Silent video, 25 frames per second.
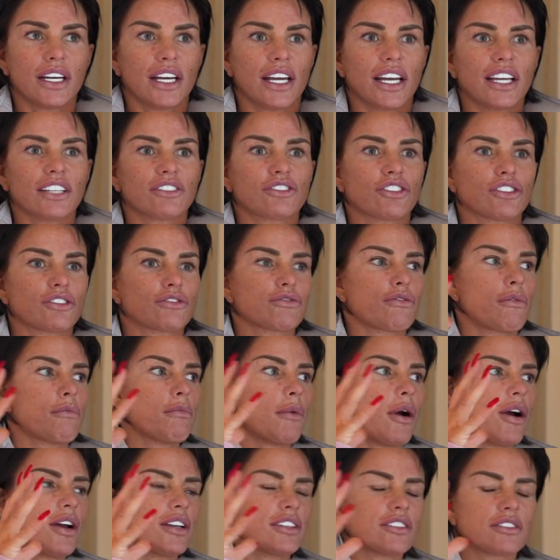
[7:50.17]
it just
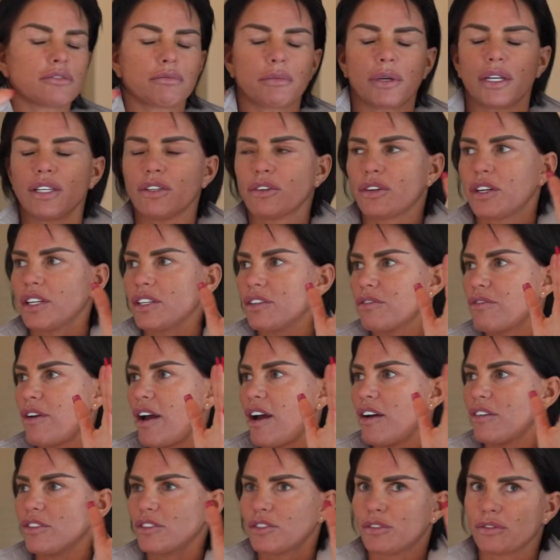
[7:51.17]
reminds me looking
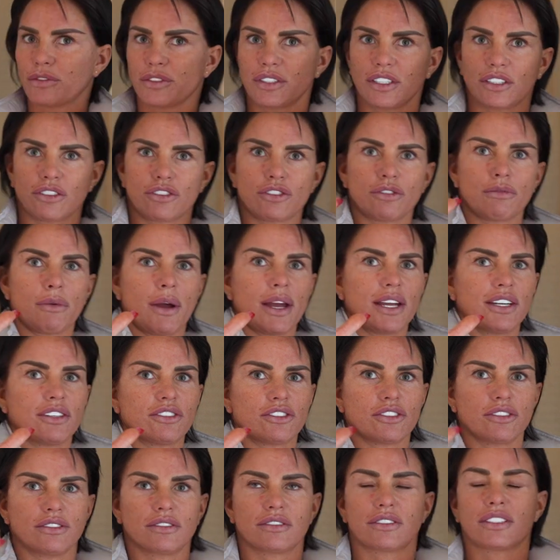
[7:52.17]
around of
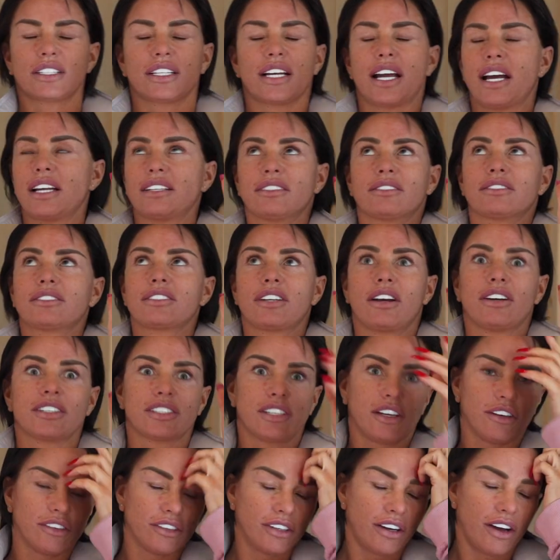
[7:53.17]
situations and that, and I
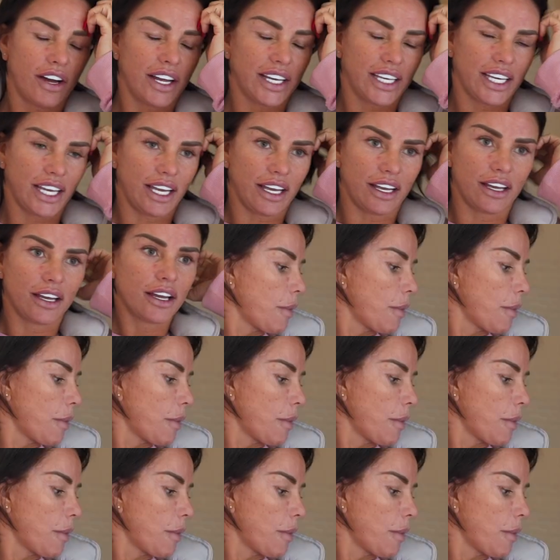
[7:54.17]
don't like it.